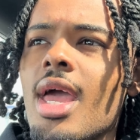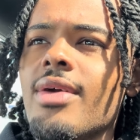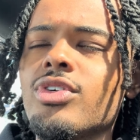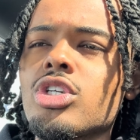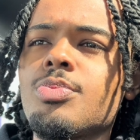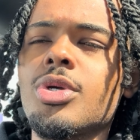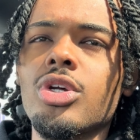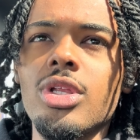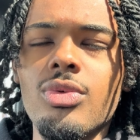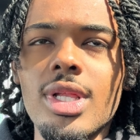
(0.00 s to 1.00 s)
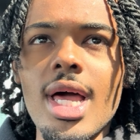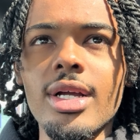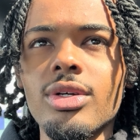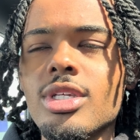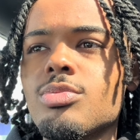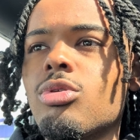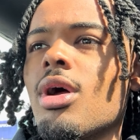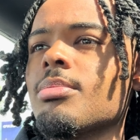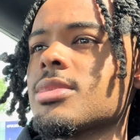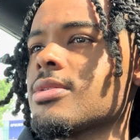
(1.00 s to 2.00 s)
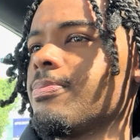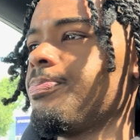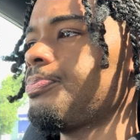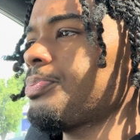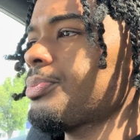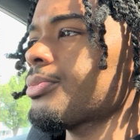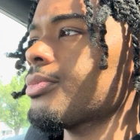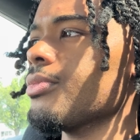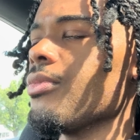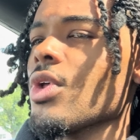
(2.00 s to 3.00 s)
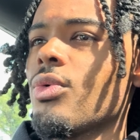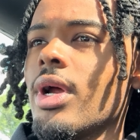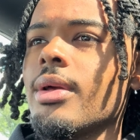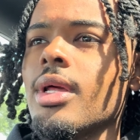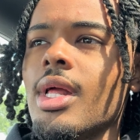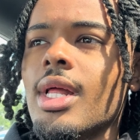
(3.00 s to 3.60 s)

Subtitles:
if you're just purely relying on these prompts, right?